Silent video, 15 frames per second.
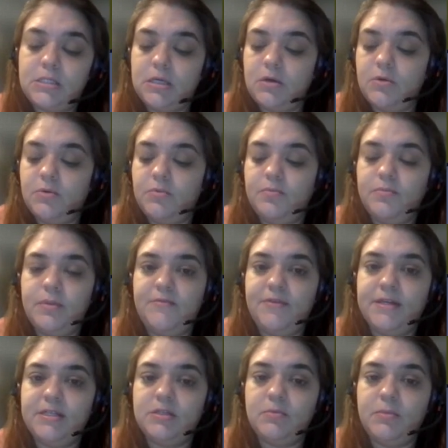So
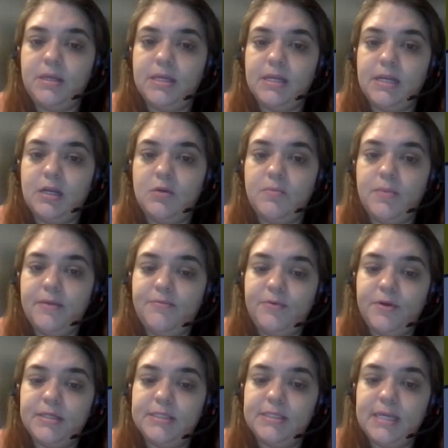if I zoom in a little bit,
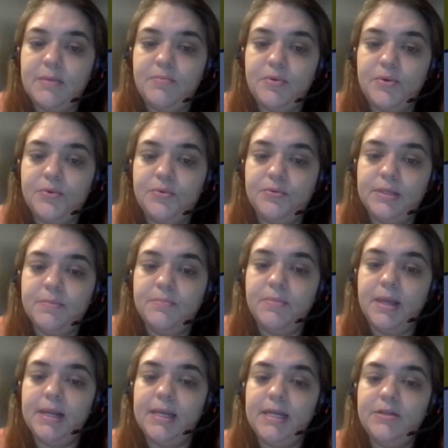for example, the
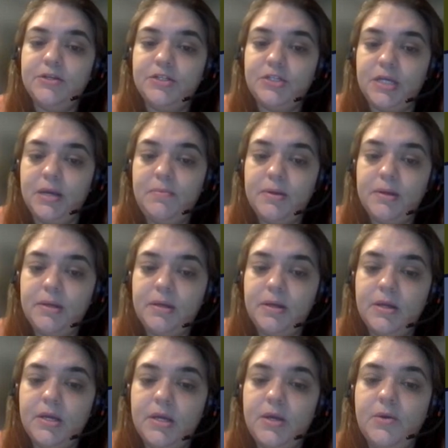BIM leadership,
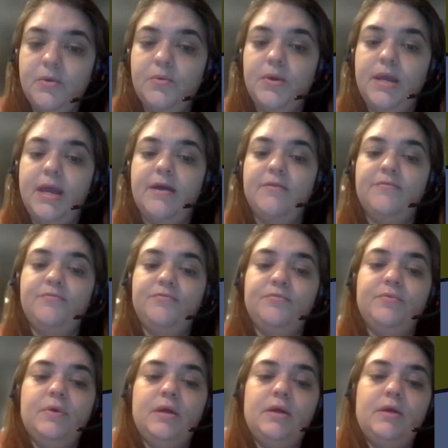We have
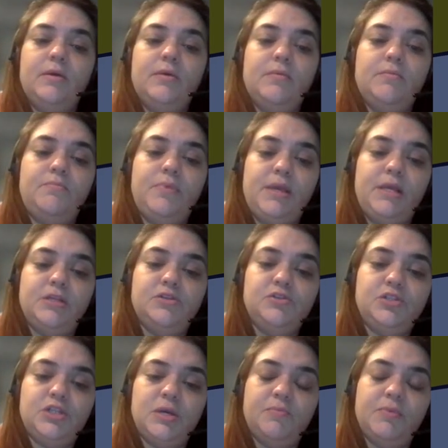BIM
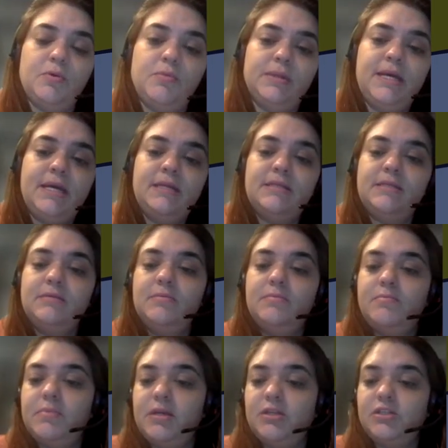champion mandates,
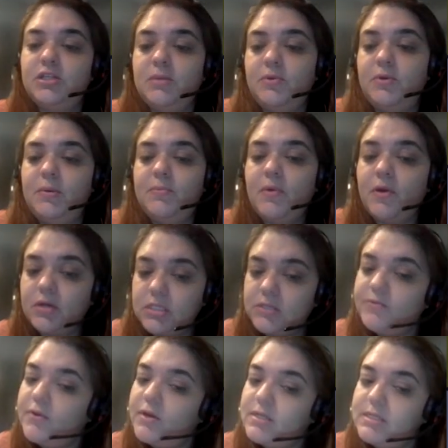BIM champion
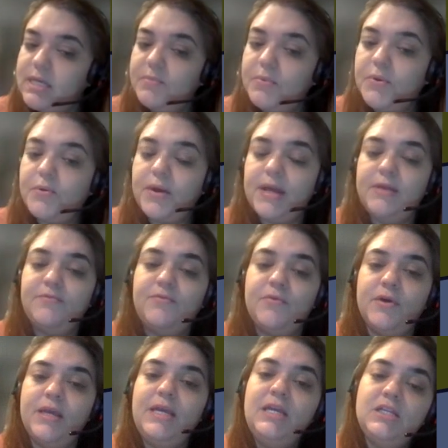reports, for example, and
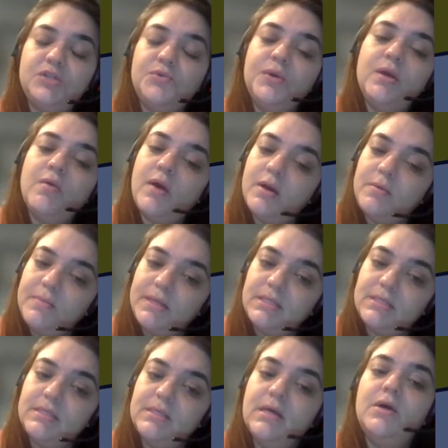for each
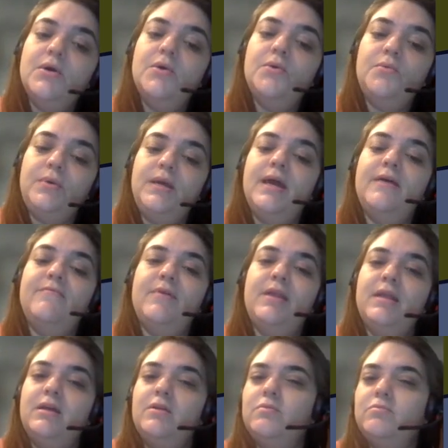requirement, we have a
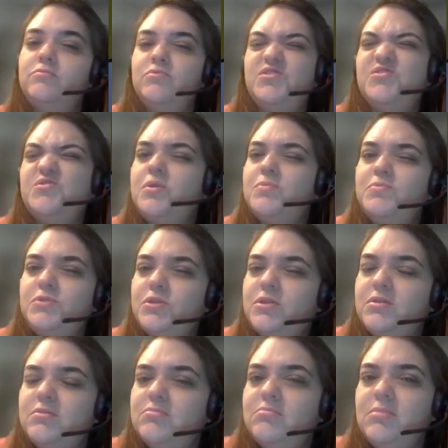little
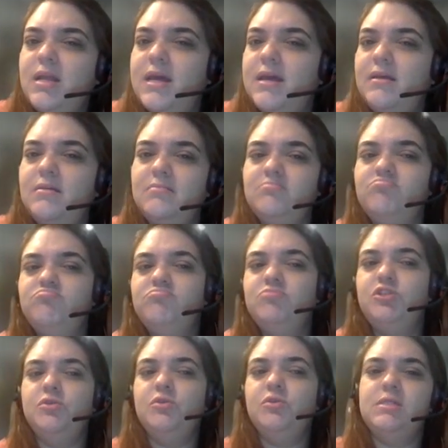description, like
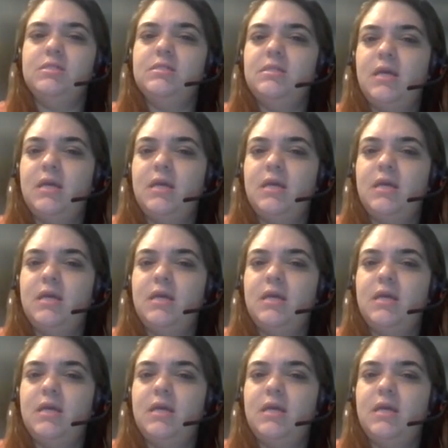to